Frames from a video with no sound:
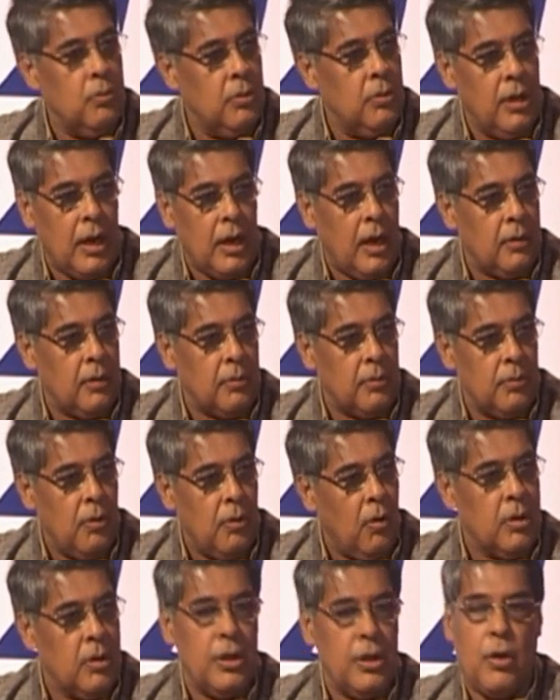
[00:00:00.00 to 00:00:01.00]
There are
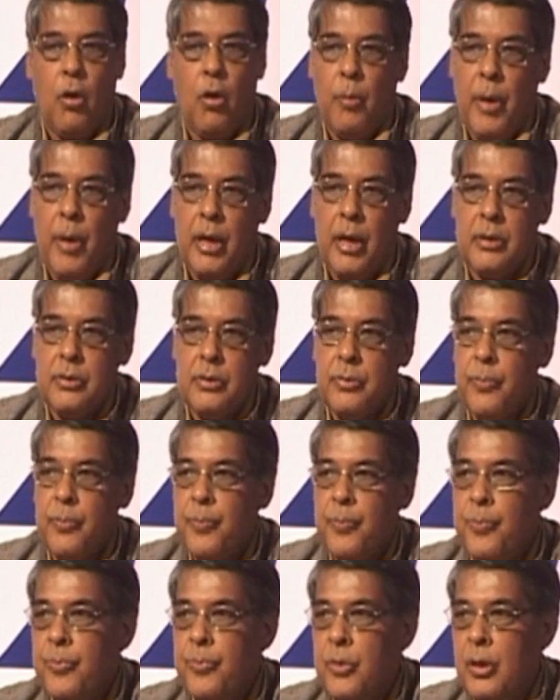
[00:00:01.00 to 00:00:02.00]
only commas.
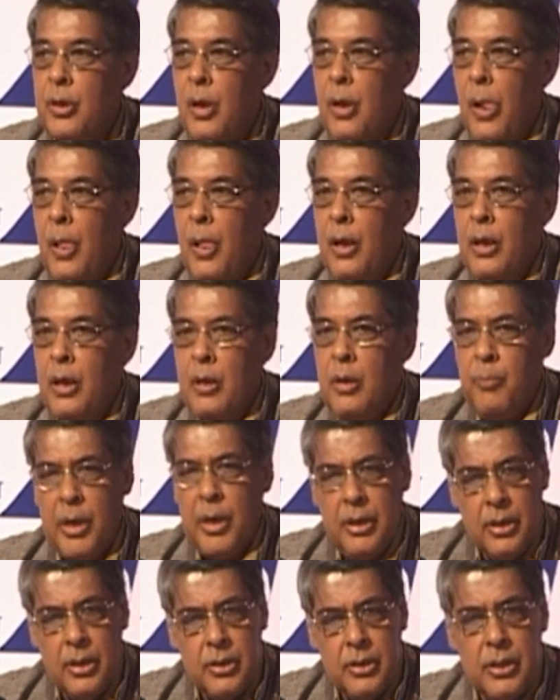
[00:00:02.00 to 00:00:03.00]

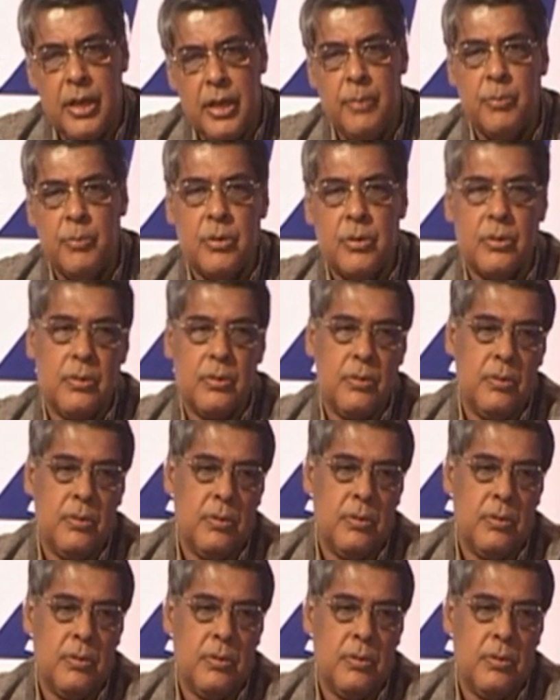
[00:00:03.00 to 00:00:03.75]
But it seems,